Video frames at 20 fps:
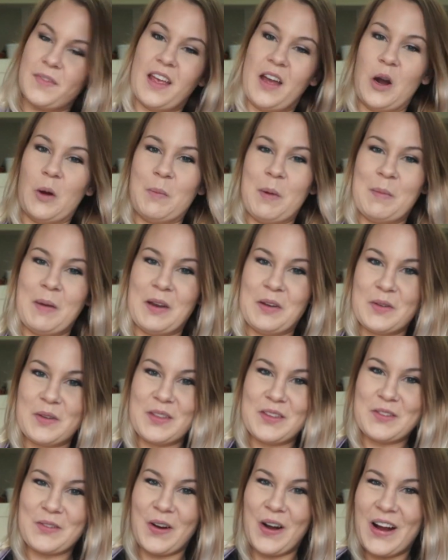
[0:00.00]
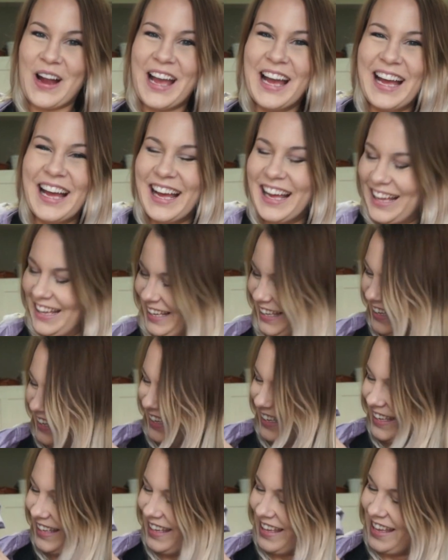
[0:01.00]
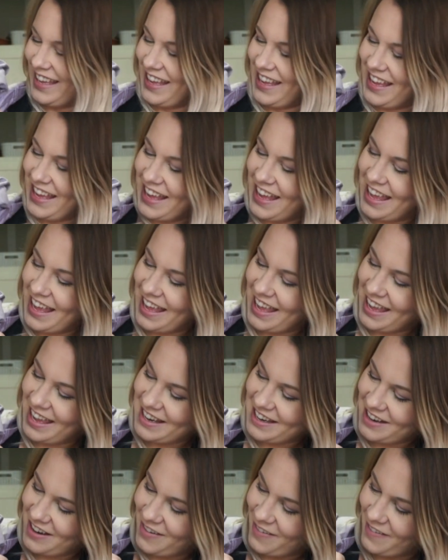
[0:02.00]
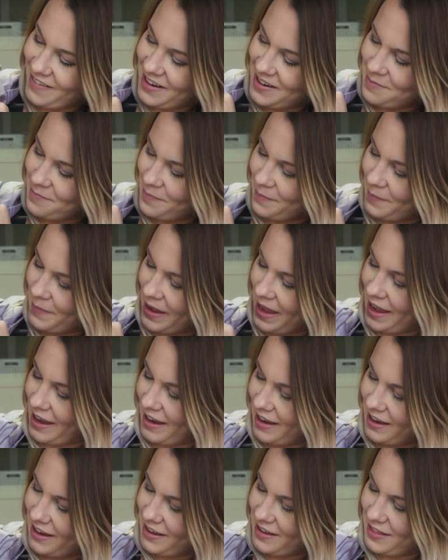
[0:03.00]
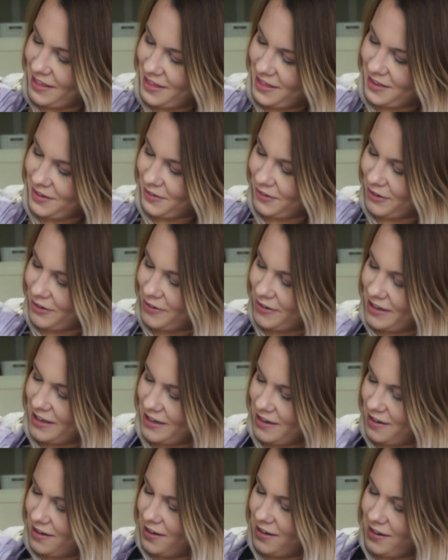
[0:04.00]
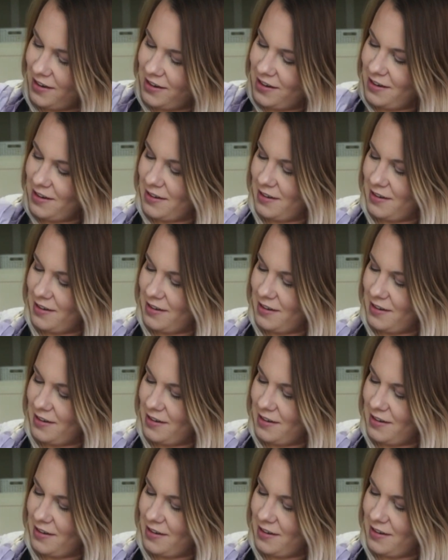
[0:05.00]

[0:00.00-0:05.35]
I hope I'm not doing this wrong. And going back through here.